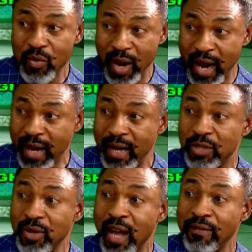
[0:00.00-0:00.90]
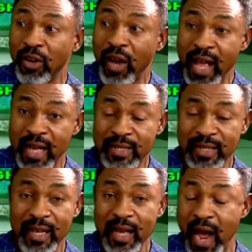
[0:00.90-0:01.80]
We're likely to have
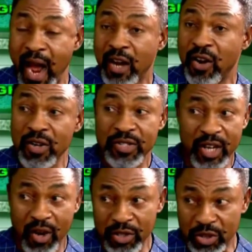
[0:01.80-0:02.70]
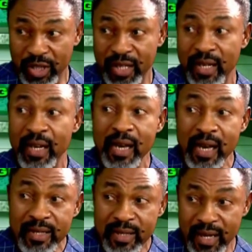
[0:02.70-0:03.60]
lawyers across the country
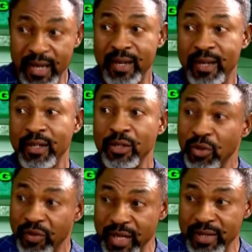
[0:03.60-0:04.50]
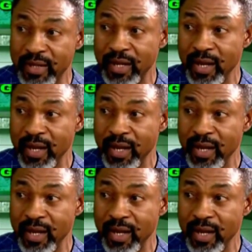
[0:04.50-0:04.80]
listening to this.